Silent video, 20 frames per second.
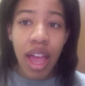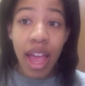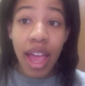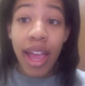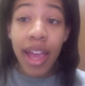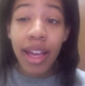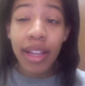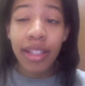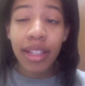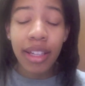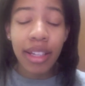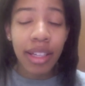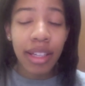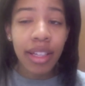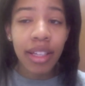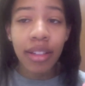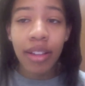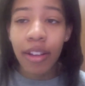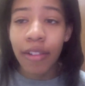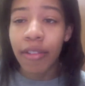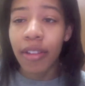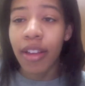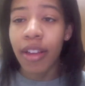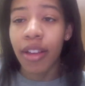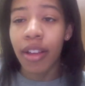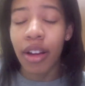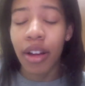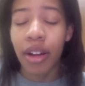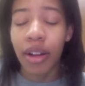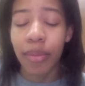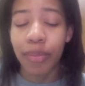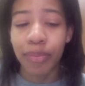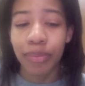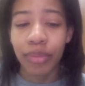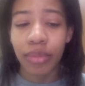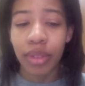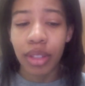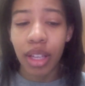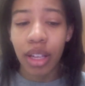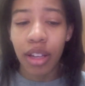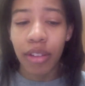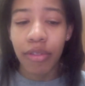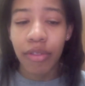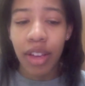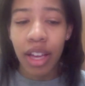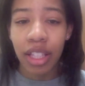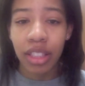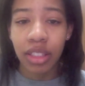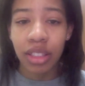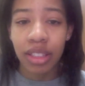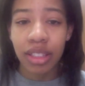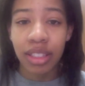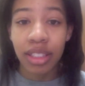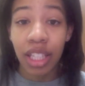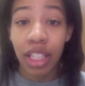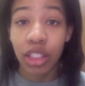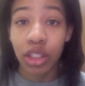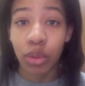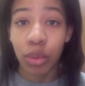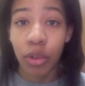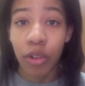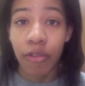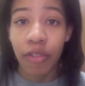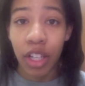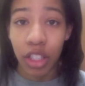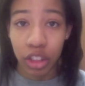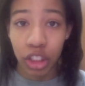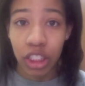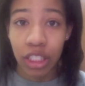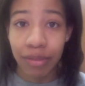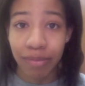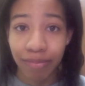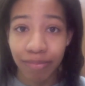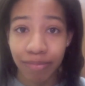and it can affect sexual function.